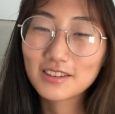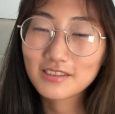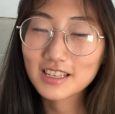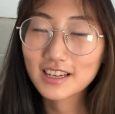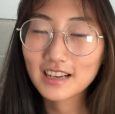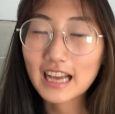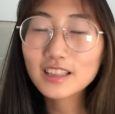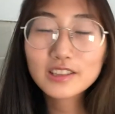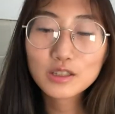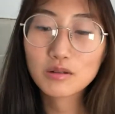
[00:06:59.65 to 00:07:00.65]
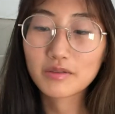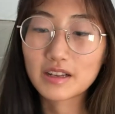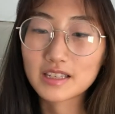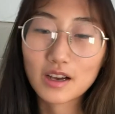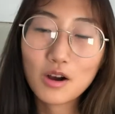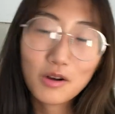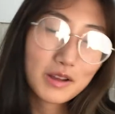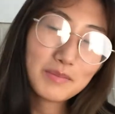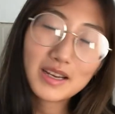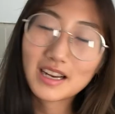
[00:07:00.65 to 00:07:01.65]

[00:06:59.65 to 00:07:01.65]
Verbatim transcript: I was like, I literally told my friends like, oh, it might